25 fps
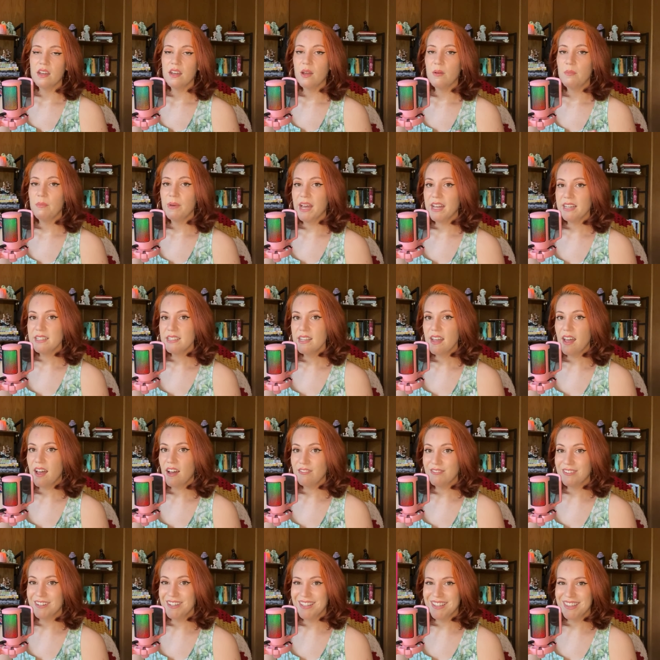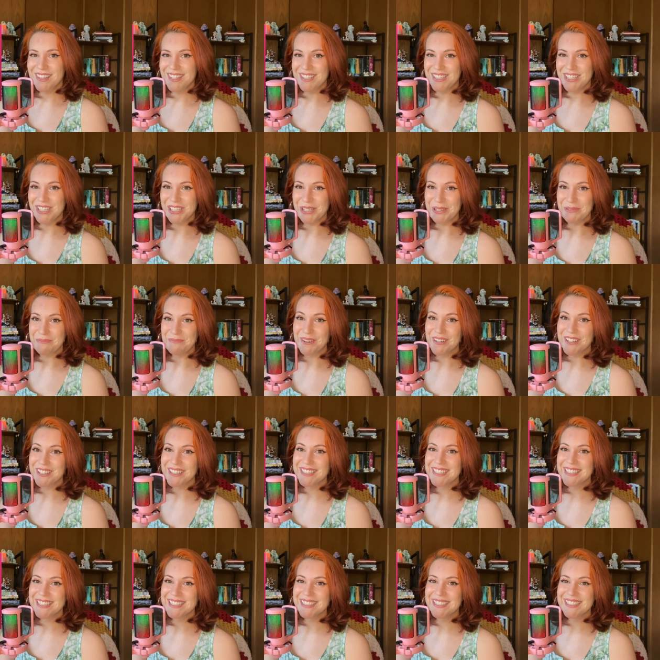Now back to Alvin and the
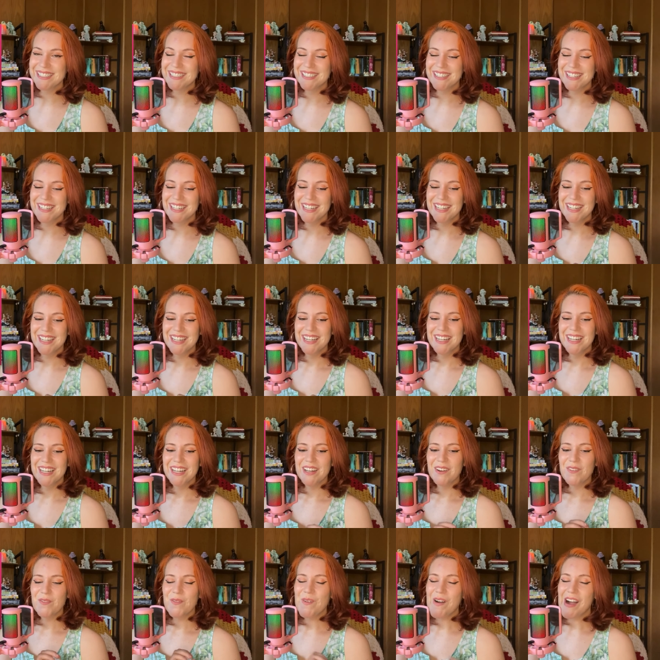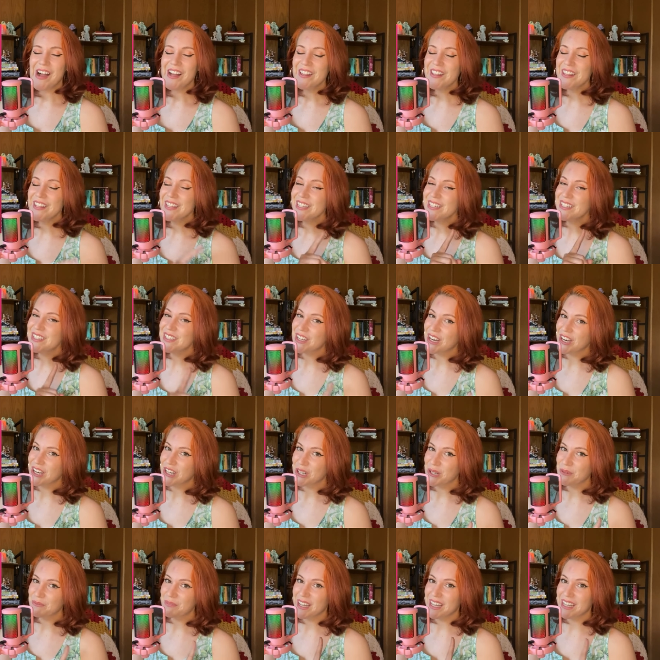Chipmunks. While the
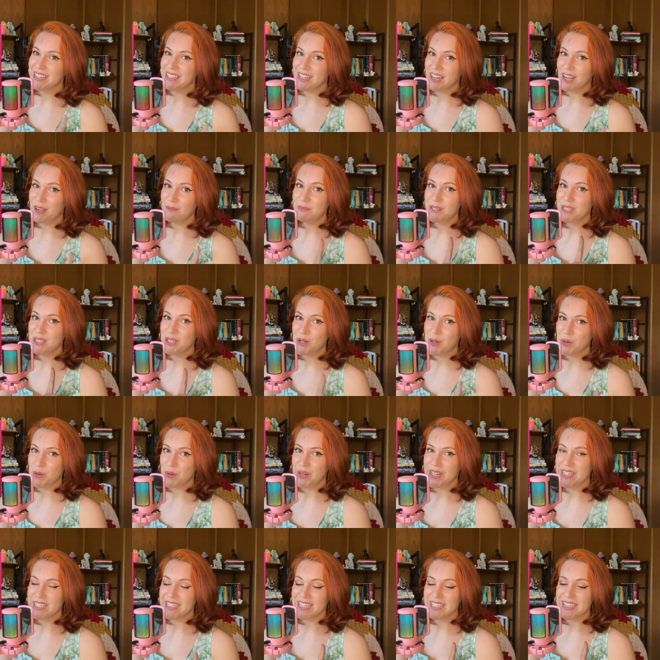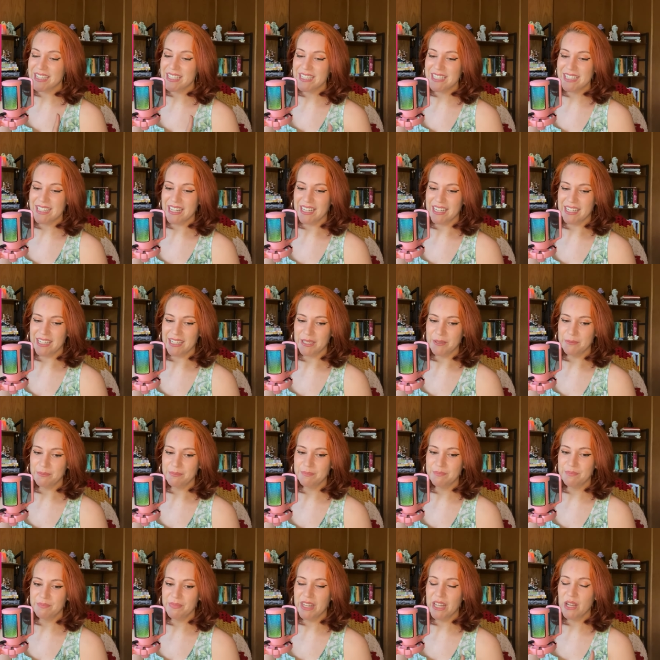term had not been coined at the
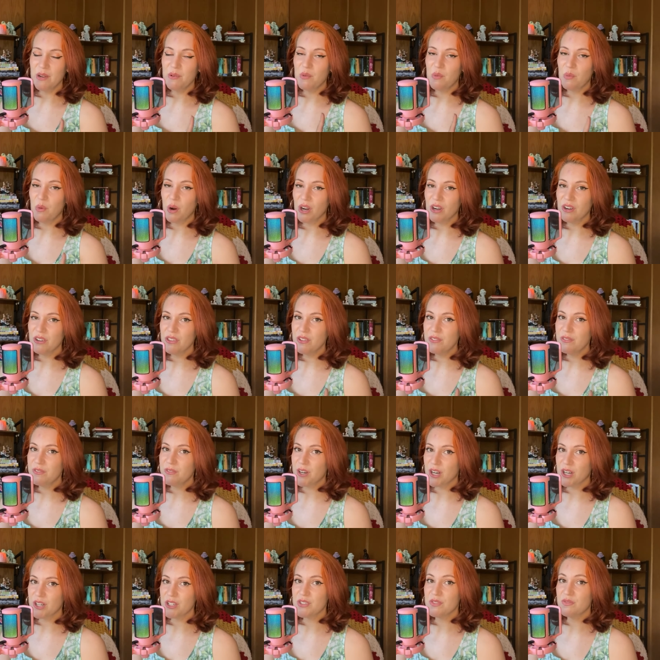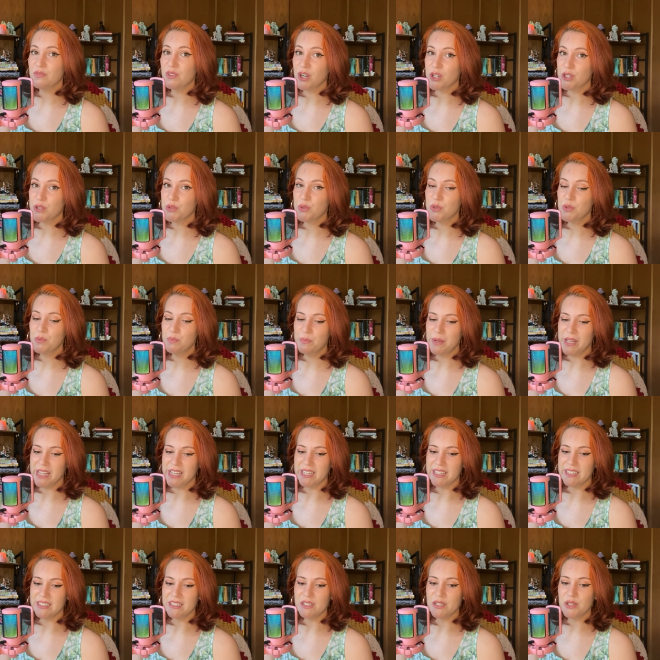time, they were the first virtual
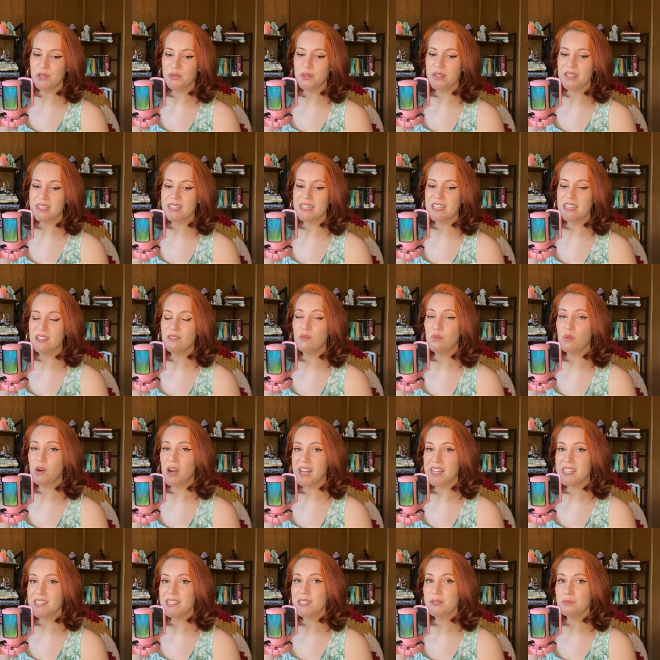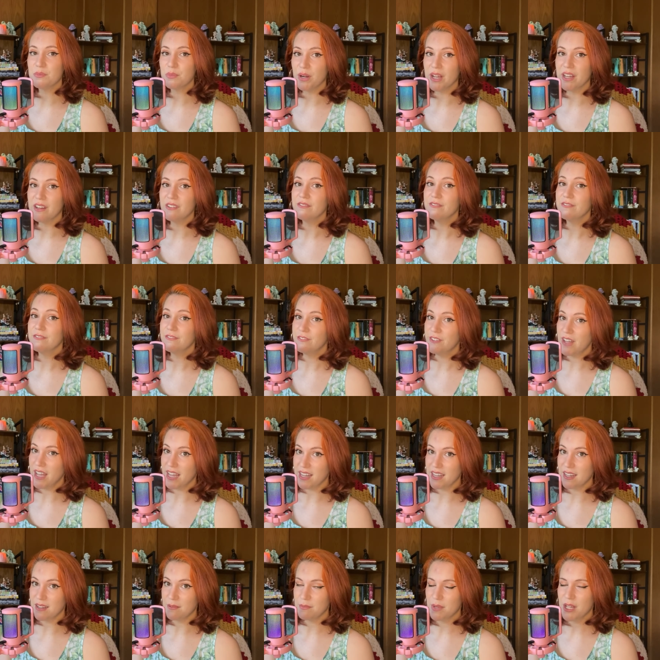band to receive widespread
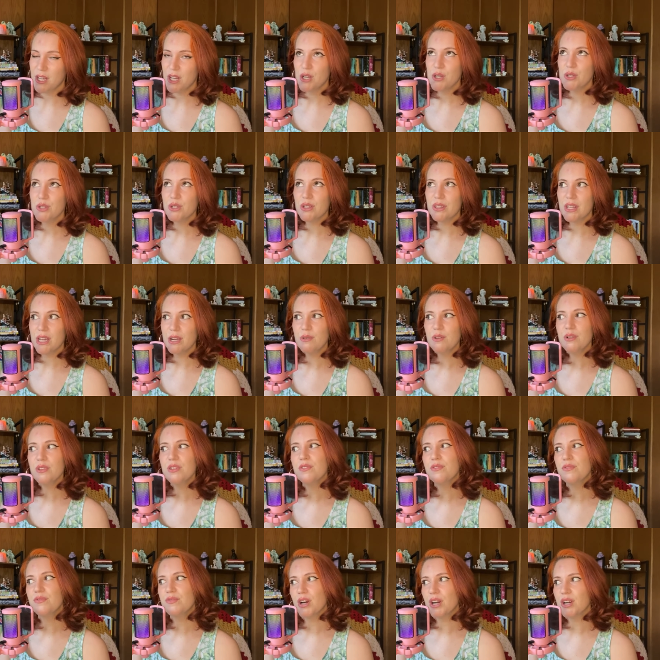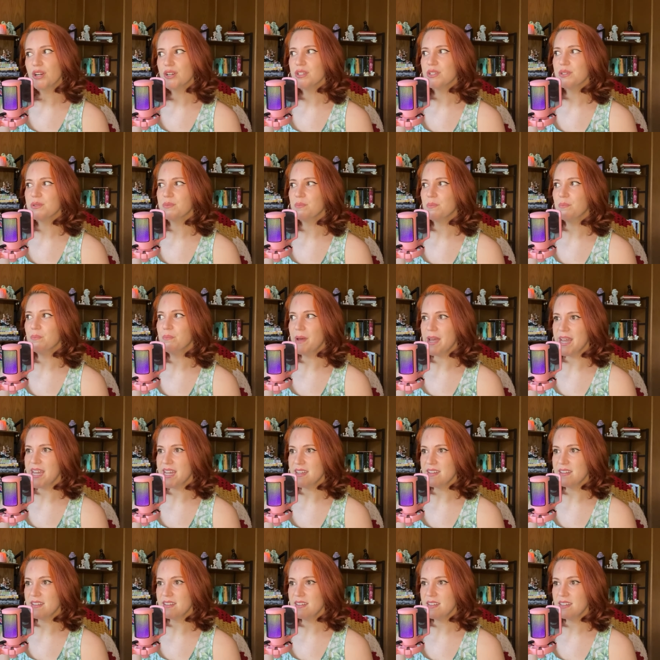fame. So they were the first
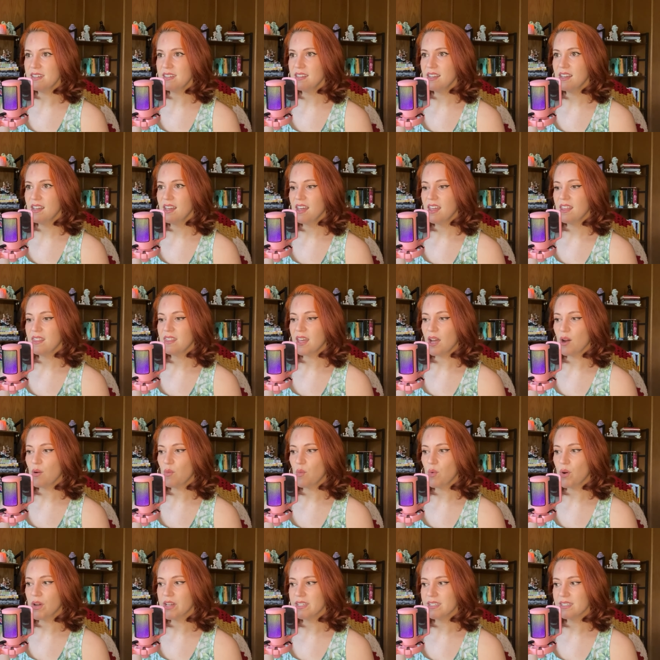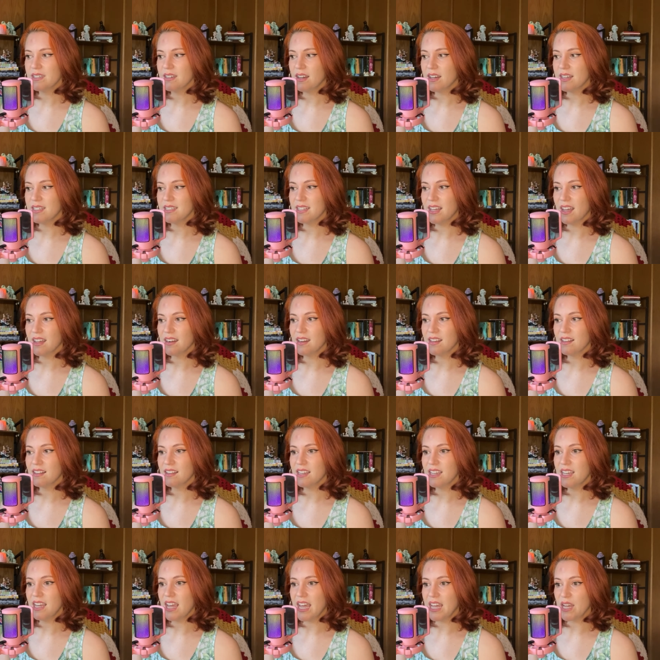band that was not
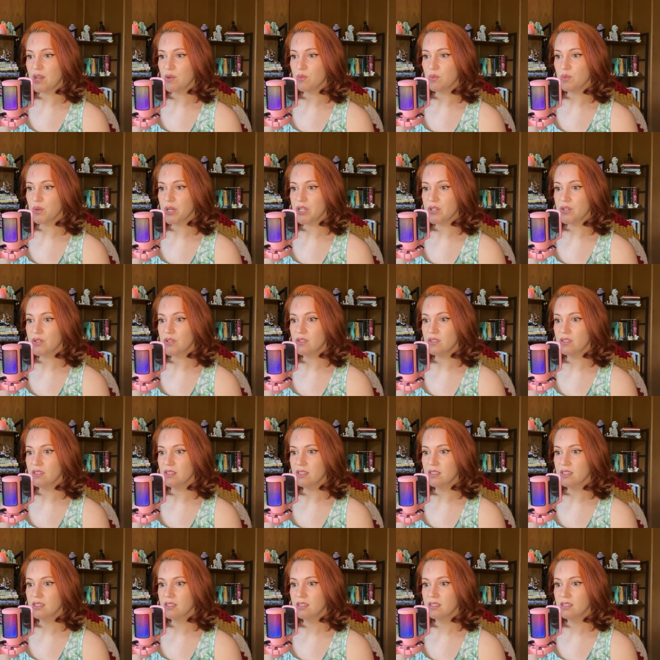technically a real